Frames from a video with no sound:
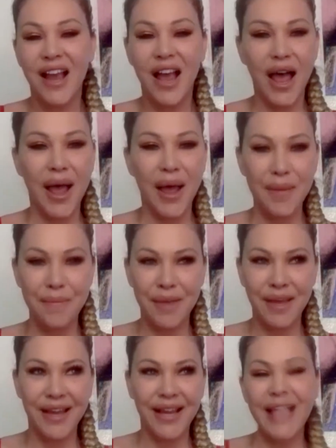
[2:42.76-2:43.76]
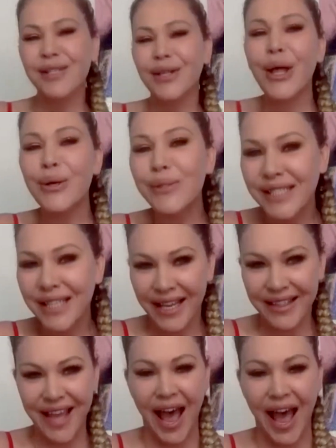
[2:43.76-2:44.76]
as close
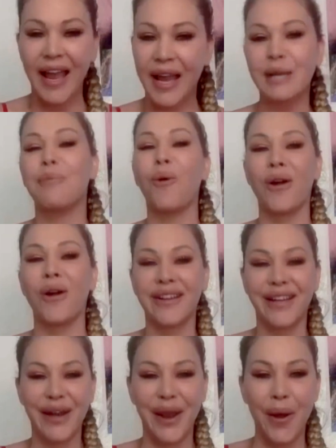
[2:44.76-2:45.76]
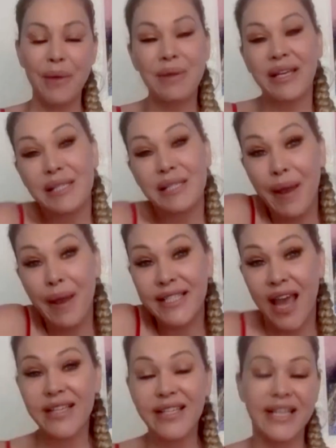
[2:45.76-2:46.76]
like that anymore, you know? I mean, it's been
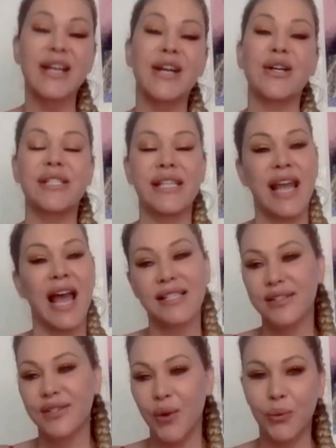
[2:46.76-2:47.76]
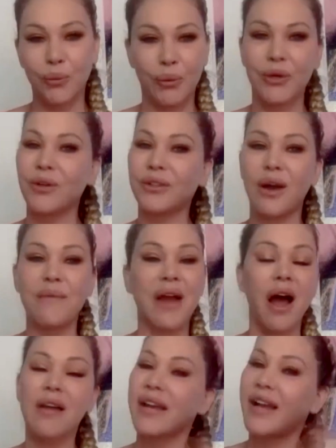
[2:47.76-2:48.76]
10 years. He has his own world
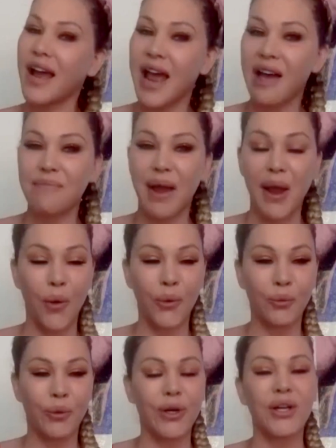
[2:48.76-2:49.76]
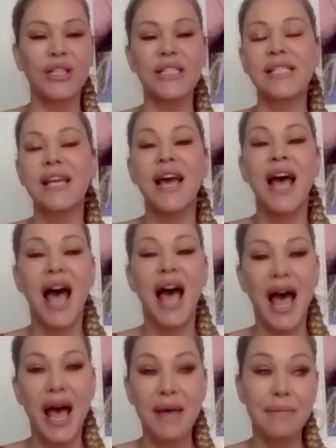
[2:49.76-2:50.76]
going on. I kind of have my own world.
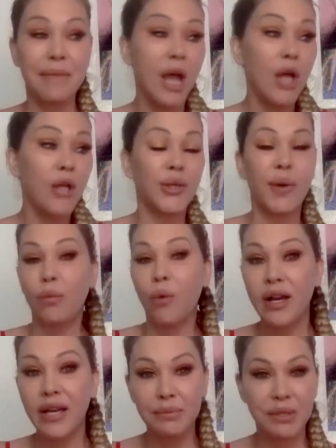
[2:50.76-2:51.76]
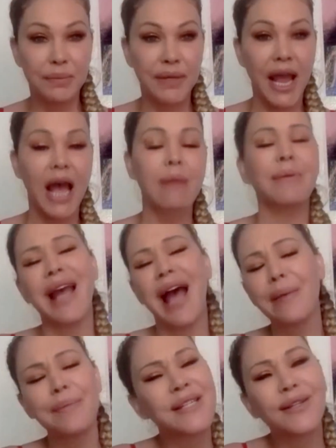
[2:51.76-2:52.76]
Do I want him to be happy?
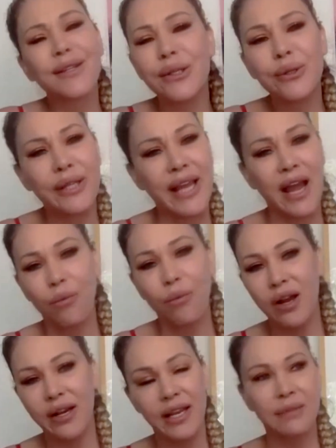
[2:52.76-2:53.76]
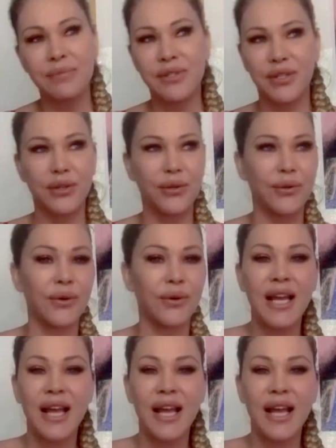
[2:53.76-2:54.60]
Absolutely. I want him to